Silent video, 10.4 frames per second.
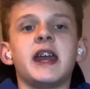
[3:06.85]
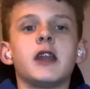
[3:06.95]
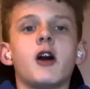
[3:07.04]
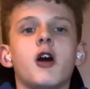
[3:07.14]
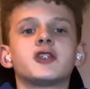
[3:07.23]

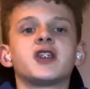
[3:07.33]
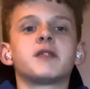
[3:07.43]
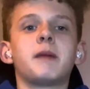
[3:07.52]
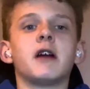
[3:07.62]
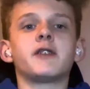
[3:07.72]
and RJ's
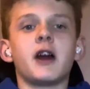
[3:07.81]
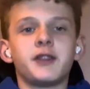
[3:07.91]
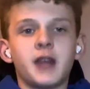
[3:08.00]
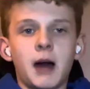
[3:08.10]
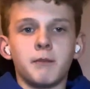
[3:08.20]
parents
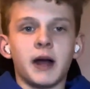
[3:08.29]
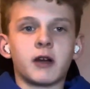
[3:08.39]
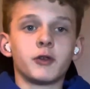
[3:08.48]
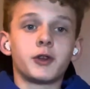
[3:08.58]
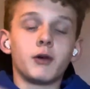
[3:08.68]
adopt
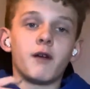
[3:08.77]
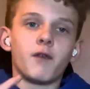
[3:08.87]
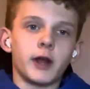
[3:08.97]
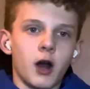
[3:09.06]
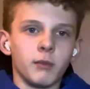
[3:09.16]
Michael to
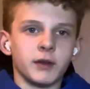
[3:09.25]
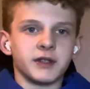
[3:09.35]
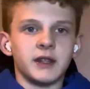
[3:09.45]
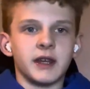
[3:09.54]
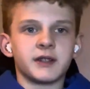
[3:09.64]
avoid
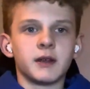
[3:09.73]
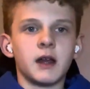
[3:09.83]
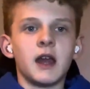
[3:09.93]
homelessness.